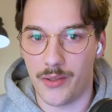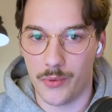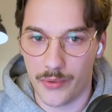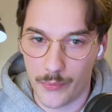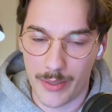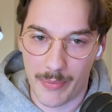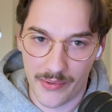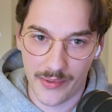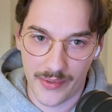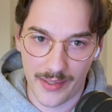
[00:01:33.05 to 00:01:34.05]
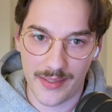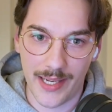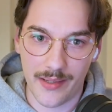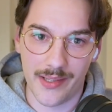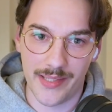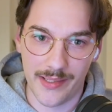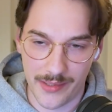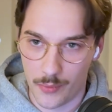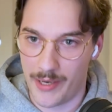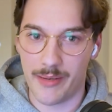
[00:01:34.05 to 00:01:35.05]
to you 3 business days later and sends
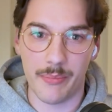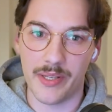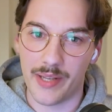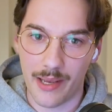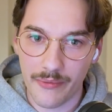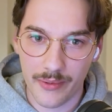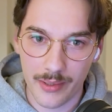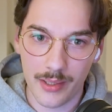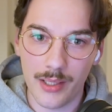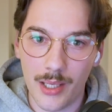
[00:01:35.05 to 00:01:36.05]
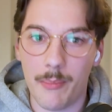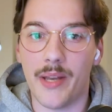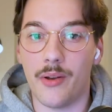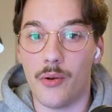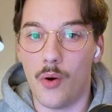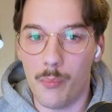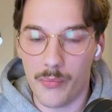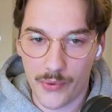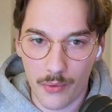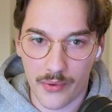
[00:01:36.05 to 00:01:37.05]
you a random PDF, but on open
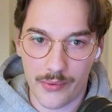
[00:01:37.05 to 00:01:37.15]
source.